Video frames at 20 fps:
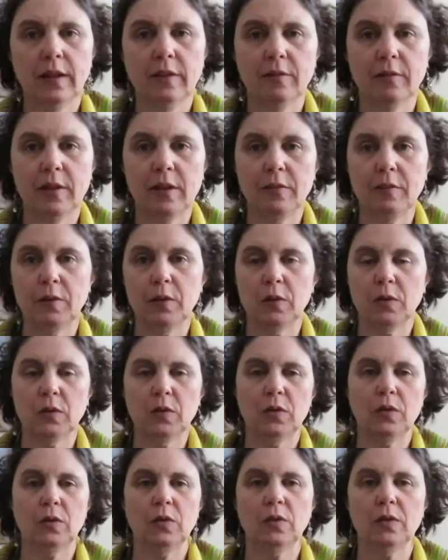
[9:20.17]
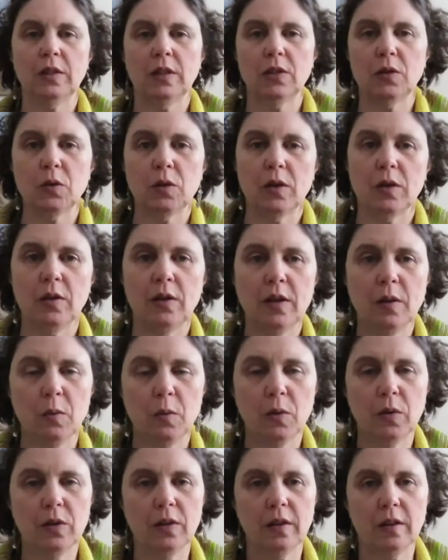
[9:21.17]
have given those to such
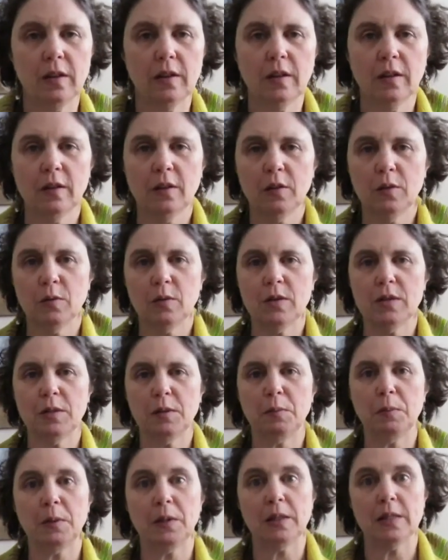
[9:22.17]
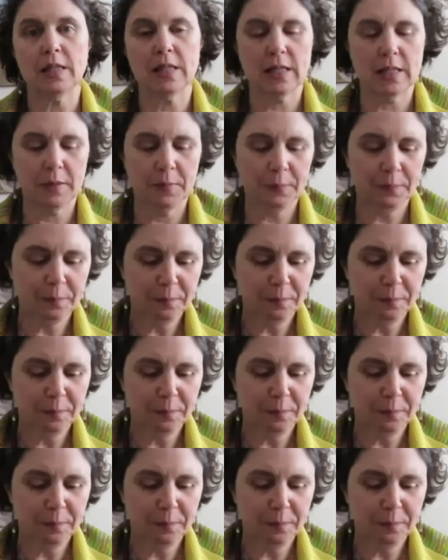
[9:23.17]
knit-worthy recipients.